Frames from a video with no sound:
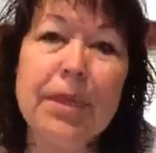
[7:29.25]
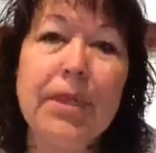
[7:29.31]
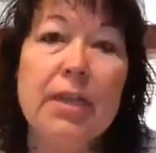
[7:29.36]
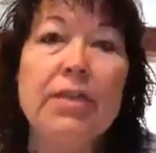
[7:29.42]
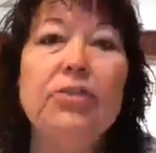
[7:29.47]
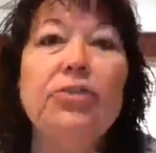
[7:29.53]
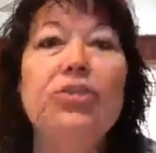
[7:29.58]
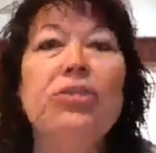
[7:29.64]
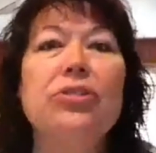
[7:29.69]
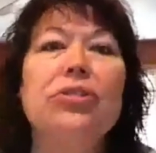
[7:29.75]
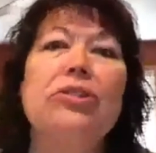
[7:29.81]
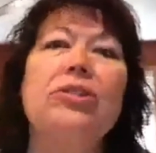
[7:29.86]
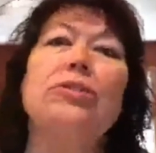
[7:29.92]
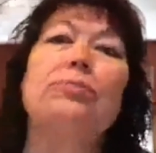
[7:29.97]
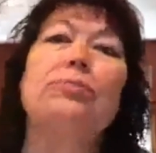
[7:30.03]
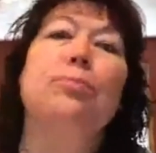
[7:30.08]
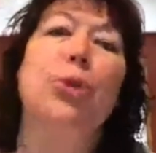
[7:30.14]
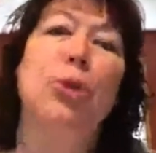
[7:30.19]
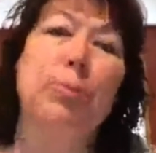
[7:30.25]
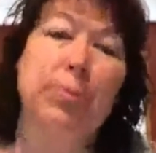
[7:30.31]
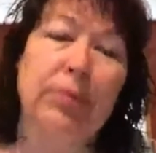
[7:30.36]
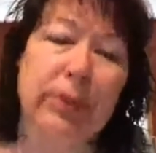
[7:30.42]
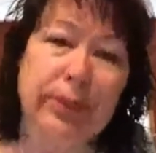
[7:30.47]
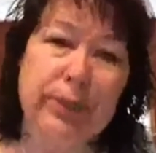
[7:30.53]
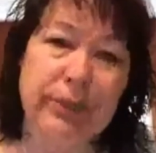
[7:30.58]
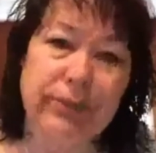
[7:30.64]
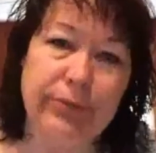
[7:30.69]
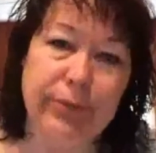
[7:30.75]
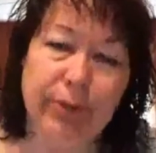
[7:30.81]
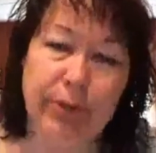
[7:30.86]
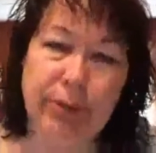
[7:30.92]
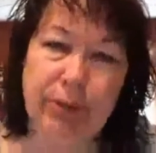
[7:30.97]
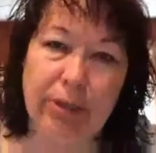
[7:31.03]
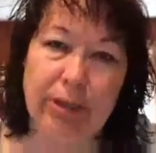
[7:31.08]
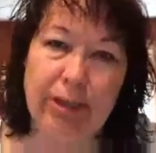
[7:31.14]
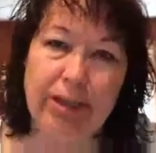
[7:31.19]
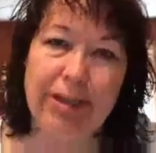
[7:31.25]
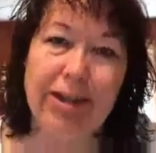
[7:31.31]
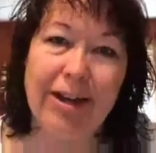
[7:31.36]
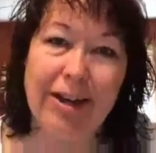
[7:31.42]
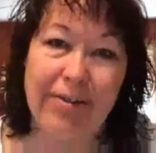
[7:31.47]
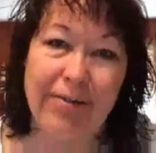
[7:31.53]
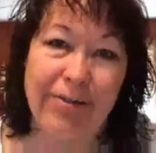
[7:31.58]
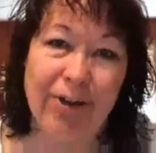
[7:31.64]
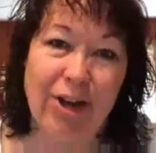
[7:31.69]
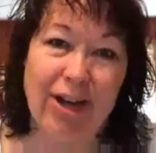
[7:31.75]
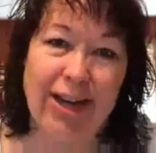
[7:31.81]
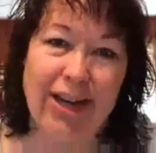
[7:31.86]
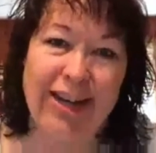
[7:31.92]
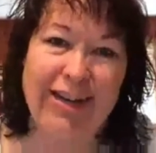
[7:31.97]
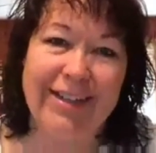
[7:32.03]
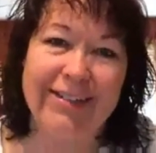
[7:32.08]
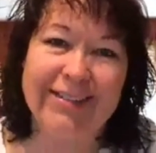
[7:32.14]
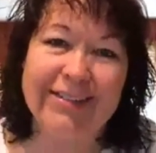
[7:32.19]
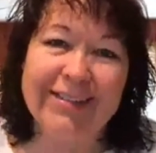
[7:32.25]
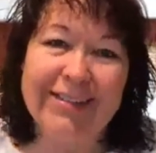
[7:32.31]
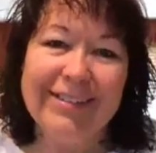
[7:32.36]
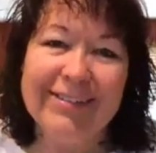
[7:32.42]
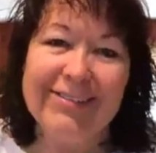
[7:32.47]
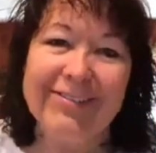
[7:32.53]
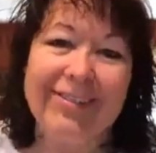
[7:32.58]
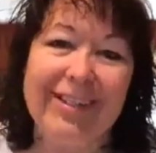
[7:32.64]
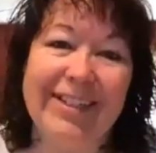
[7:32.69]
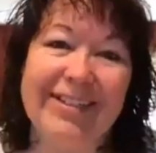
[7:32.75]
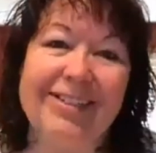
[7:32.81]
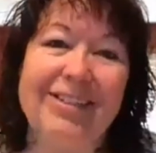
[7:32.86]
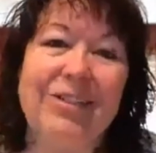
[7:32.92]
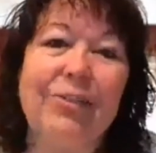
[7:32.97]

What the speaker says: It's just more plentiful on Friday, right?